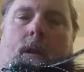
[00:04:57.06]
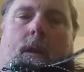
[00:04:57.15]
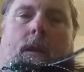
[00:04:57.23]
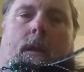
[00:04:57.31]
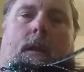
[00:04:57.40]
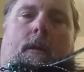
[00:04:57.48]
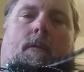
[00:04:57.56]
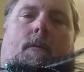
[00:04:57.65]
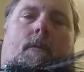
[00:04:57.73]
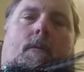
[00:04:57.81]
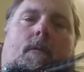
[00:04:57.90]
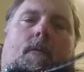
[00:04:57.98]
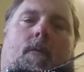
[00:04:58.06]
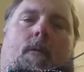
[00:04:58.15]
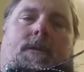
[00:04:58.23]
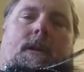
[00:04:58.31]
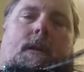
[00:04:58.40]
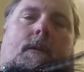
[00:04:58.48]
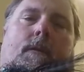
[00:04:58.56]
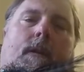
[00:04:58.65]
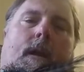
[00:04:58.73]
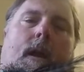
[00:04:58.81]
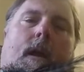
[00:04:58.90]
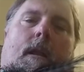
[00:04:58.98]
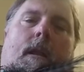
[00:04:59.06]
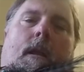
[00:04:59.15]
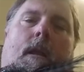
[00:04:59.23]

Now, once I do that,